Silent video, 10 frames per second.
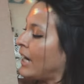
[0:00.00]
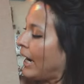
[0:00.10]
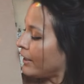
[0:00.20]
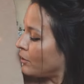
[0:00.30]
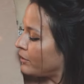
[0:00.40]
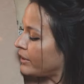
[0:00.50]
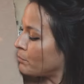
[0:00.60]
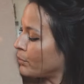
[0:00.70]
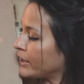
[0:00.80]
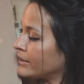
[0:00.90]
I only
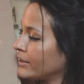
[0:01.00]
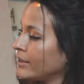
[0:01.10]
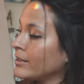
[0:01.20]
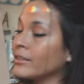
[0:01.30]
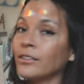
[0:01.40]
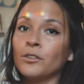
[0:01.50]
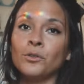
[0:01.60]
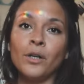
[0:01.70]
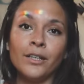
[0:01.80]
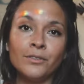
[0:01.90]
printed
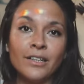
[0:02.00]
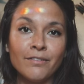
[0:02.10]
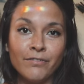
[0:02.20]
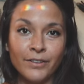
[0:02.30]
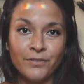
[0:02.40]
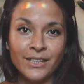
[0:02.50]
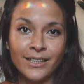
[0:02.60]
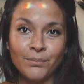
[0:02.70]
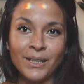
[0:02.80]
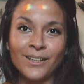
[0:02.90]

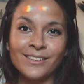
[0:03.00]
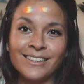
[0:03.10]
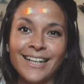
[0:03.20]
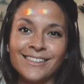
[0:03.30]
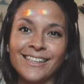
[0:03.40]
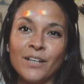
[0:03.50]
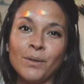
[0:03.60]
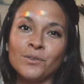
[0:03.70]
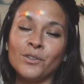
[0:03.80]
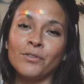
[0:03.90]
250 because that's the
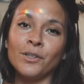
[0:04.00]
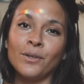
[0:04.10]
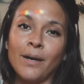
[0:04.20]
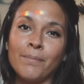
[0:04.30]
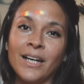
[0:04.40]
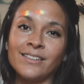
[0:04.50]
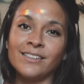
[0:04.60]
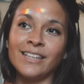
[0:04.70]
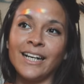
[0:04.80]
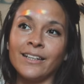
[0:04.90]
amount of yoga
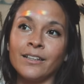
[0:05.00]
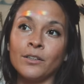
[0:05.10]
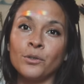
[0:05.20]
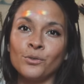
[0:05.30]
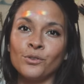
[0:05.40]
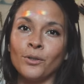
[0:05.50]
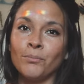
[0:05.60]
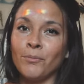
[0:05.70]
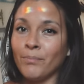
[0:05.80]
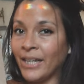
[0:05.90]
mats that I
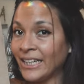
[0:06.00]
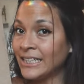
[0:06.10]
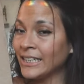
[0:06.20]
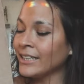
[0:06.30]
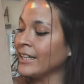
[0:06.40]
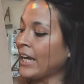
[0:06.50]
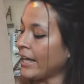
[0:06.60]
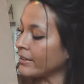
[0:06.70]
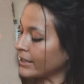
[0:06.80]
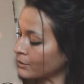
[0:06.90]
custom made,
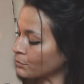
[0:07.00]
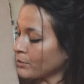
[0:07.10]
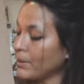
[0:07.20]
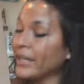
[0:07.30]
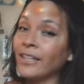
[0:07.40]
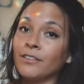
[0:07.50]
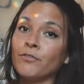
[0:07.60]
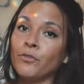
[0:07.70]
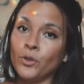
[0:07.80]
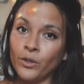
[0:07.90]
and these were made
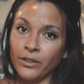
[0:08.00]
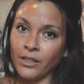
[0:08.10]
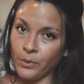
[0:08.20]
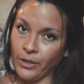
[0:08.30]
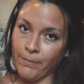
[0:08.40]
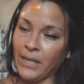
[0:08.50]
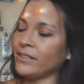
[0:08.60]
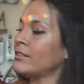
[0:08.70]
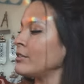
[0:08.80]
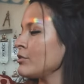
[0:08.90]
for the yoga mats.